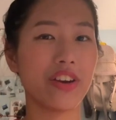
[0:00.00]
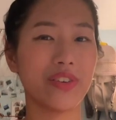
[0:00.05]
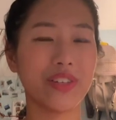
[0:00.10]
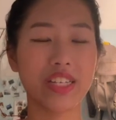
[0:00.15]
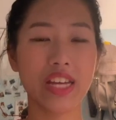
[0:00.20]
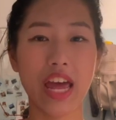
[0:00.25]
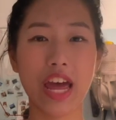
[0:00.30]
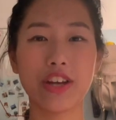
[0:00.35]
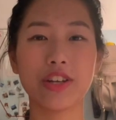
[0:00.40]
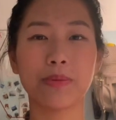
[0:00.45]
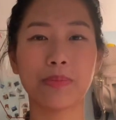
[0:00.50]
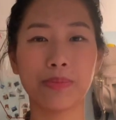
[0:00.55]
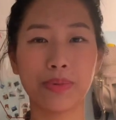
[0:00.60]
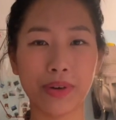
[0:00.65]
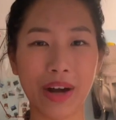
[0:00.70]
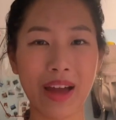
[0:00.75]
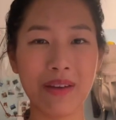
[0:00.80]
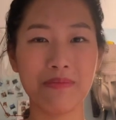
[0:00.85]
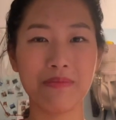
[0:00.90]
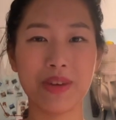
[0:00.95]
or 10 to
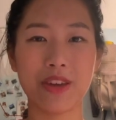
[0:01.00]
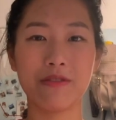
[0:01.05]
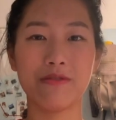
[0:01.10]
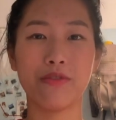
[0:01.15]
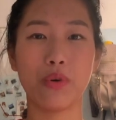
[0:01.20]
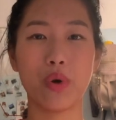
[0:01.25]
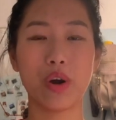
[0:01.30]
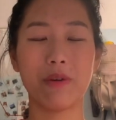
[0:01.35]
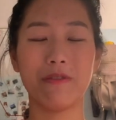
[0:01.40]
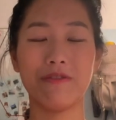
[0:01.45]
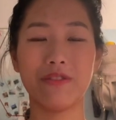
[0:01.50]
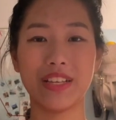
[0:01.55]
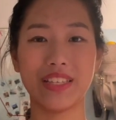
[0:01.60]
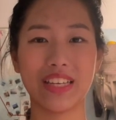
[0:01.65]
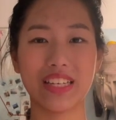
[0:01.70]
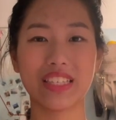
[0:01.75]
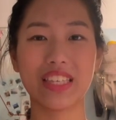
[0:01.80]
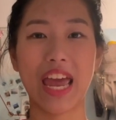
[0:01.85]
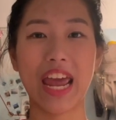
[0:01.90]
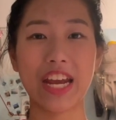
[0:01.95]
prep me for a
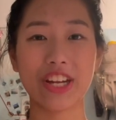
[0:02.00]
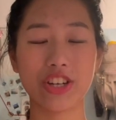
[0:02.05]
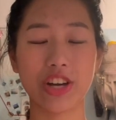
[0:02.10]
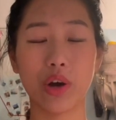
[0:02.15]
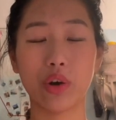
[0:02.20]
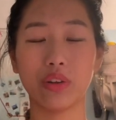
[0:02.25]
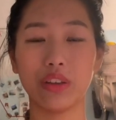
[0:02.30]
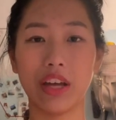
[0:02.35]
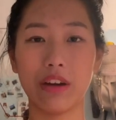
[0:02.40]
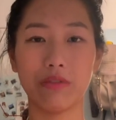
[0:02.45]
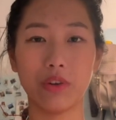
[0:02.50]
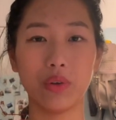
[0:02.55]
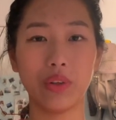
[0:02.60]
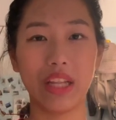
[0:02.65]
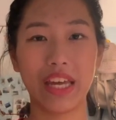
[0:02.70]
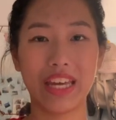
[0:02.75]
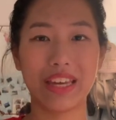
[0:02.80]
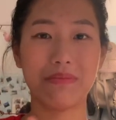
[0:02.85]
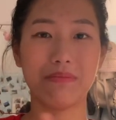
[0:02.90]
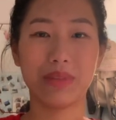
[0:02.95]
physics HL level
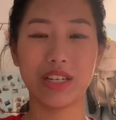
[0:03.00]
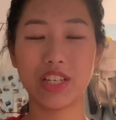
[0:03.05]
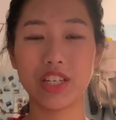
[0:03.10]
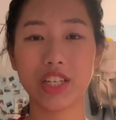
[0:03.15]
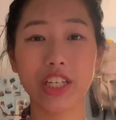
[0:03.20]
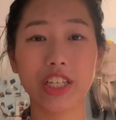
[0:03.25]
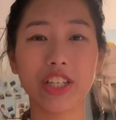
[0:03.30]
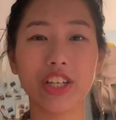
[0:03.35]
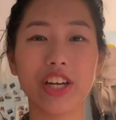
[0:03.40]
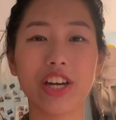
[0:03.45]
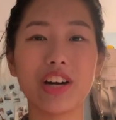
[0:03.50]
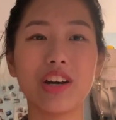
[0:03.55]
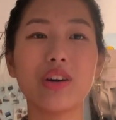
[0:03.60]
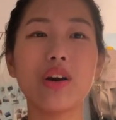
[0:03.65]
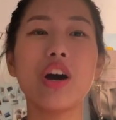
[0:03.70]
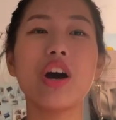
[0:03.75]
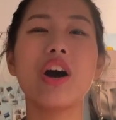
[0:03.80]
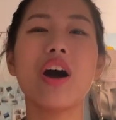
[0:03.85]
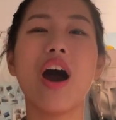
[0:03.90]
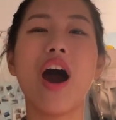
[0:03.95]
like material.
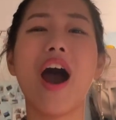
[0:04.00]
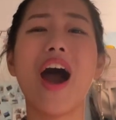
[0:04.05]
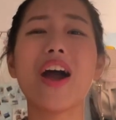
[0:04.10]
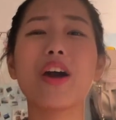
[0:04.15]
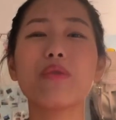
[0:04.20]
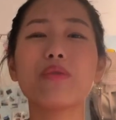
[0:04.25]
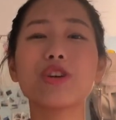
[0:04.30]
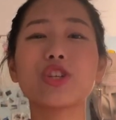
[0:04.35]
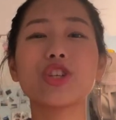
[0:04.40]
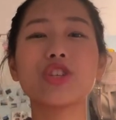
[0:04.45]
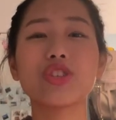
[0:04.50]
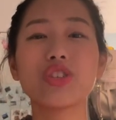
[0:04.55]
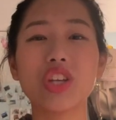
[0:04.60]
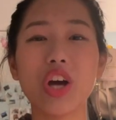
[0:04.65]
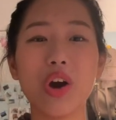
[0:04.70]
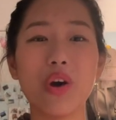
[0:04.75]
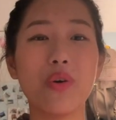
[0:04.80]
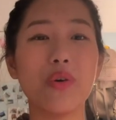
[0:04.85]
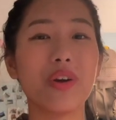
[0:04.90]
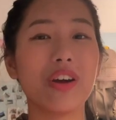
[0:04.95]
I was
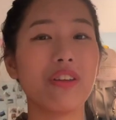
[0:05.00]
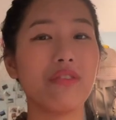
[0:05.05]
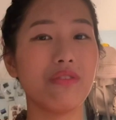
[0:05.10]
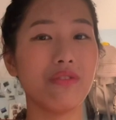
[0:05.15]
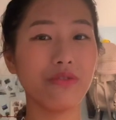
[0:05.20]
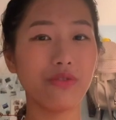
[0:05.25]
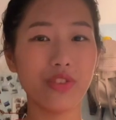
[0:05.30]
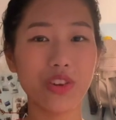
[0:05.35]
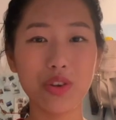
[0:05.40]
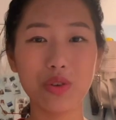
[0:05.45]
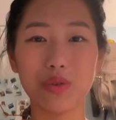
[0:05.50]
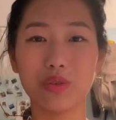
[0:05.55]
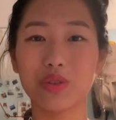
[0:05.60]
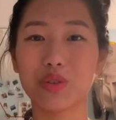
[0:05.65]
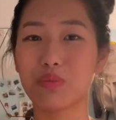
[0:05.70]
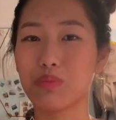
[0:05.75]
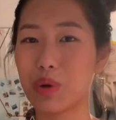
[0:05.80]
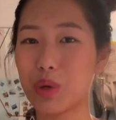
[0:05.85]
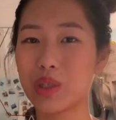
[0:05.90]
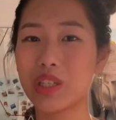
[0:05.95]
so
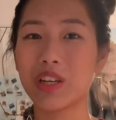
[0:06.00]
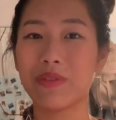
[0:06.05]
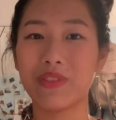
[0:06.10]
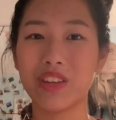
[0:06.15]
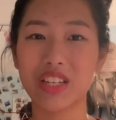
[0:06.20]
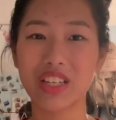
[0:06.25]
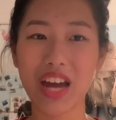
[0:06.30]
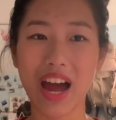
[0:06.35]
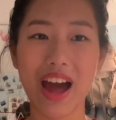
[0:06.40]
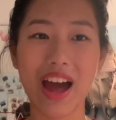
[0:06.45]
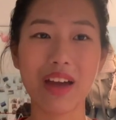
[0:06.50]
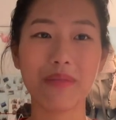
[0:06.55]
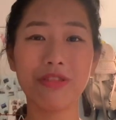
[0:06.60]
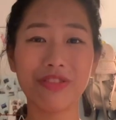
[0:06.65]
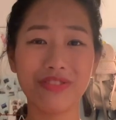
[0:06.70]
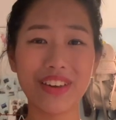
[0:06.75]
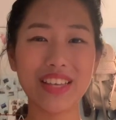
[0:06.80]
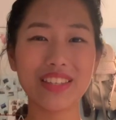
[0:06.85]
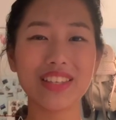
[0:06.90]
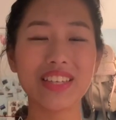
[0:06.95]
confused most of the time.
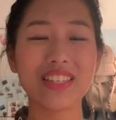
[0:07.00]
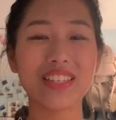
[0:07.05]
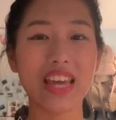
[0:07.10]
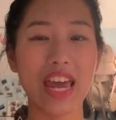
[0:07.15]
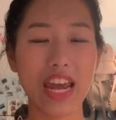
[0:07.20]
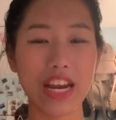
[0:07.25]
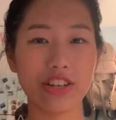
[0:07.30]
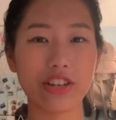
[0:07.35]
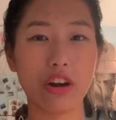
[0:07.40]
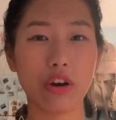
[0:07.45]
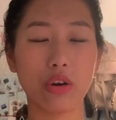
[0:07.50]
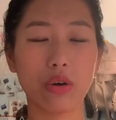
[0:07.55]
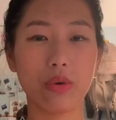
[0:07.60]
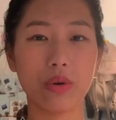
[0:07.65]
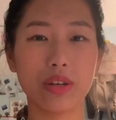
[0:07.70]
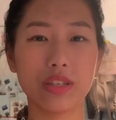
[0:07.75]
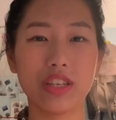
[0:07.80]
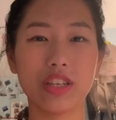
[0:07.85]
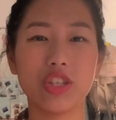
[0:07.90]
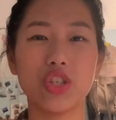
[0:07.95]
With physics HL
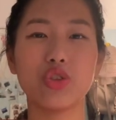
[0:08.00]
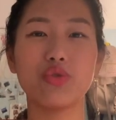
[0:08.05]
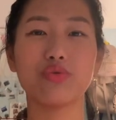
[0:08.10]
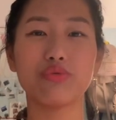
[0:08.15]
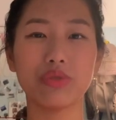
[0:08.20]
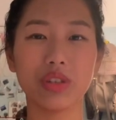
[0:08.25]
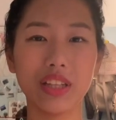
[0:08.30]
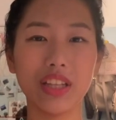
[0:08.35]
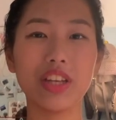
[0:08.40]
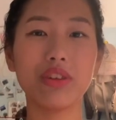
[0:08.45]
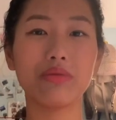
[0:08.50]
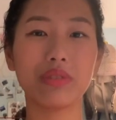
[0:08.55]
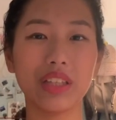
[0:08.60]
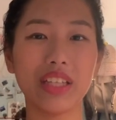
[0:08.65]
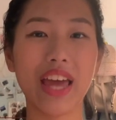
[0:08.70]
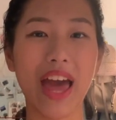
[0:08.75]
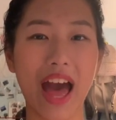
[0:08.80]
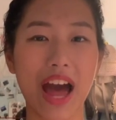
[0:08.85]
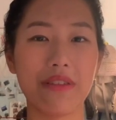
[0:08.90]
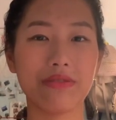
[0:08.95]
courses, you
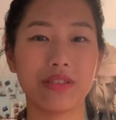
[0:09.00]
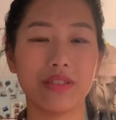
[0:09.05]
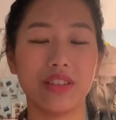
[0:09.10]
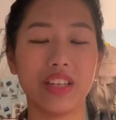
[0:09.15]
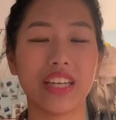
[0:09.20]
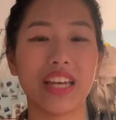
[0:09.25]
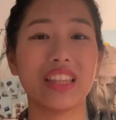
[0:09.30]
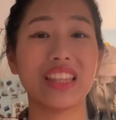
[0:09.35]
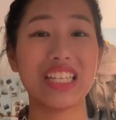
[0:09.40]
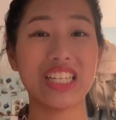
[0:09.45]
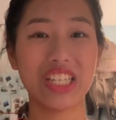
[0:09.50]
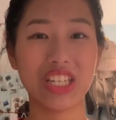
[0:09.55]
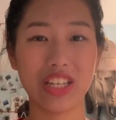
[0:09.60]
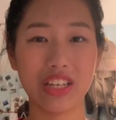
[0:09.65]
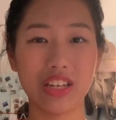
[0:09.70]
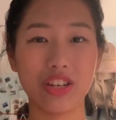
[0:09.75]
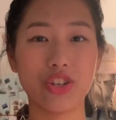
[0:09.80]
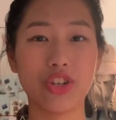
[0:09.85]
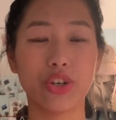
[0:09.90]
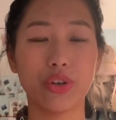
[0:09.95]
really have to look at the
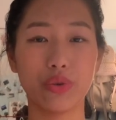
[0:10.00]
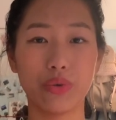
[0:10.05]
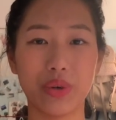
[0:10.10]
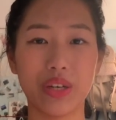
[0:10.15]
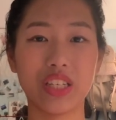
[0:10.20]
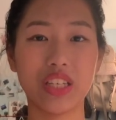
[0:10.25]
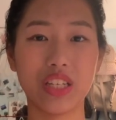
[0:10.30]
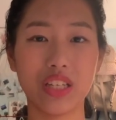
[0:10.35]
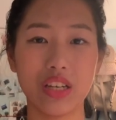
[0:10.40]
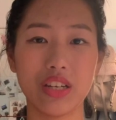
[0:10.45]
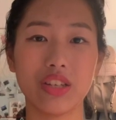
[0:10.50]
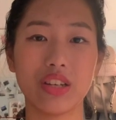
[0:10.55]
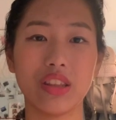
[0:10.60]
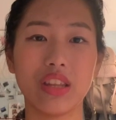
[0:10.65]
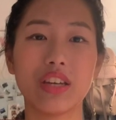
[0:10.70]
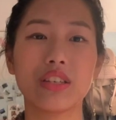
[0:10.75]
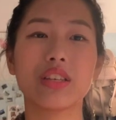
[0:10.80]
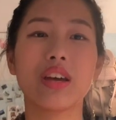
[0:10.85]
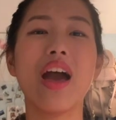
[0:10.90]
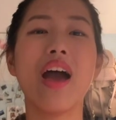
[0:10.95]
teacher who is teaching
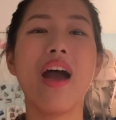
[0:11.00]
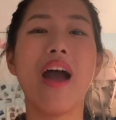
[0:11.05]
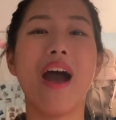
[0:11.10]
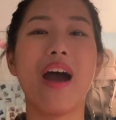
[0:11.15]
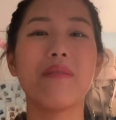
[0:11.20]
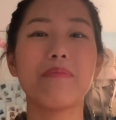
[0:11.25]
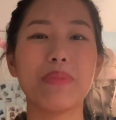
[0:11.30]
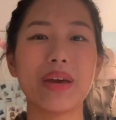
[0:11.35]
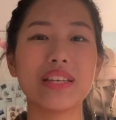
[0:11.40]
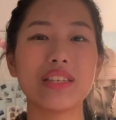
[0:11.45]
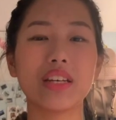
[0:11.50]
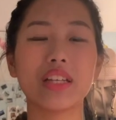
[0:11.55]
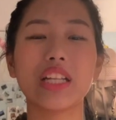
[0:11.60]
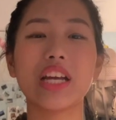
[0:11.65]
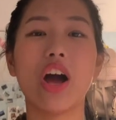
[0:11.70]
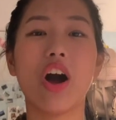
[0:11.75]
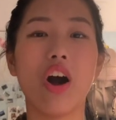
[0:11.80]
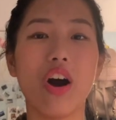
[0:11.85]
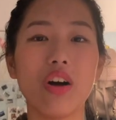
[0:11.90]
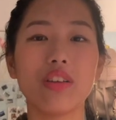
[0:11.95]
this. And
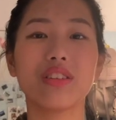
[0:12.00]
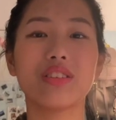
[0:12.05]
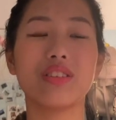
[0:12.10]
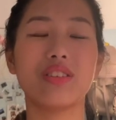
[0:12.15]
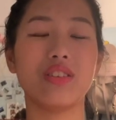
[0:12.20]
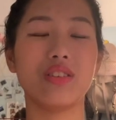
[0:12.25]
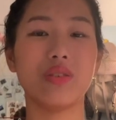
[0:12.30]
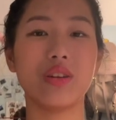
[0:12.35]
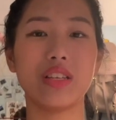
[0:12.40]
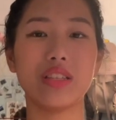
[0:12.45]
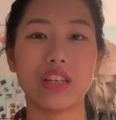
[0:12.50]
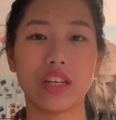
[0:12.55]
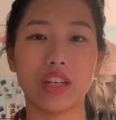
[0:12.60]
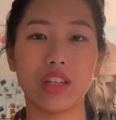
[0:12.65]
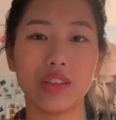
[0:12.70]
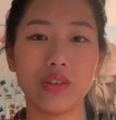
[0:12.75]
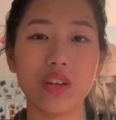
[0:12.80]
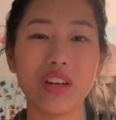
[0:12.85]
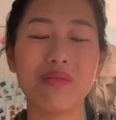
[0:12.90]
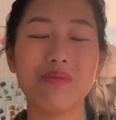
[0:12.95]
basically all the students,
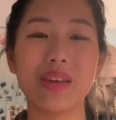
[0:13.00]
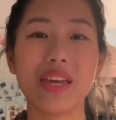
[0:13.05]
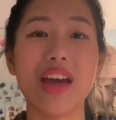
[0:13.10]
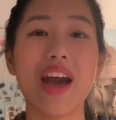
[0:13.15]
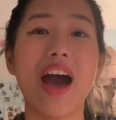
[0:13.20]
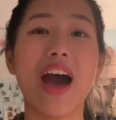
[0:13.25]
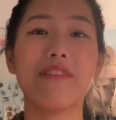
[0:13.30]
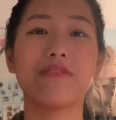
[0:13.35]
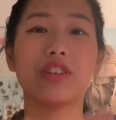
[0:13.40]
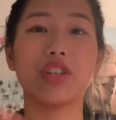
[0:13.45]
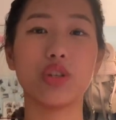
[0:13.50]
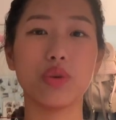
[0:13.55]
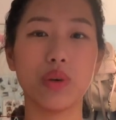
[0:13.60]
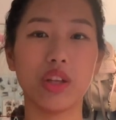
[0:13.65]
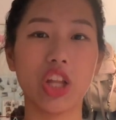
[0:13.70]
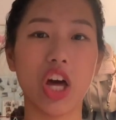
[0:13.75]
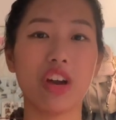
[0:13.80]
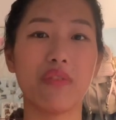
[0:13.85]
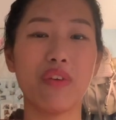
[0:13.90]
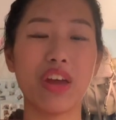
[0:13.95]
including me, have to do a
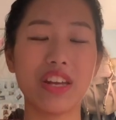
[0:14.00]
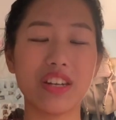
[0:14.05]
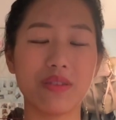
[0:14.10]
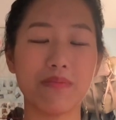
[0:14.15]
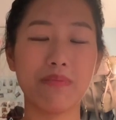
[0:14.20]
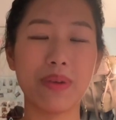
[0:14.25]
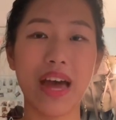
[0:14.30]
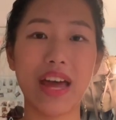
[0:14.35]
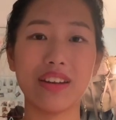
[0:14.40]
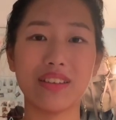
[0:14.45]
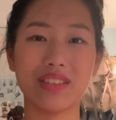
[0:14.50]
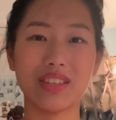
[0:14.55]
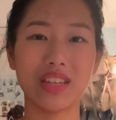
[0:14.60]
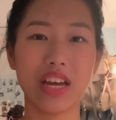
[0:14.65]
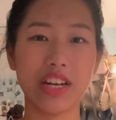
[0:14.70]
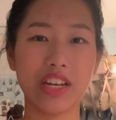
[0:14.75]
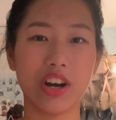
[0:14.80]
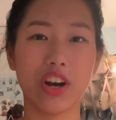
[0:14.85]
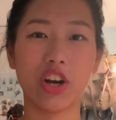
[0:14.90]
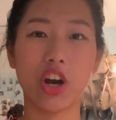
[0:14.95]
lot of independent
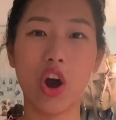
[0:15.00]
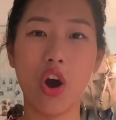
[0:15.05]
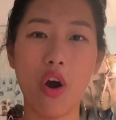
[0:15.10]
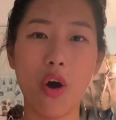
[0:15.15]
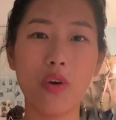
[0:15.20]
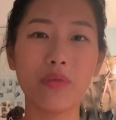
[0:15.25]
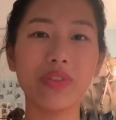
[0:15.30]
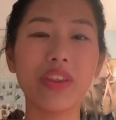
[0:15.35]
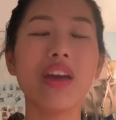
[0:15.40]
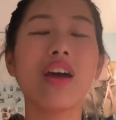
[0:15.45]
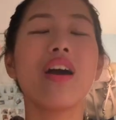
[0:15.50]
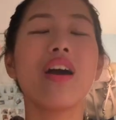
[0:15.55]
study on our own.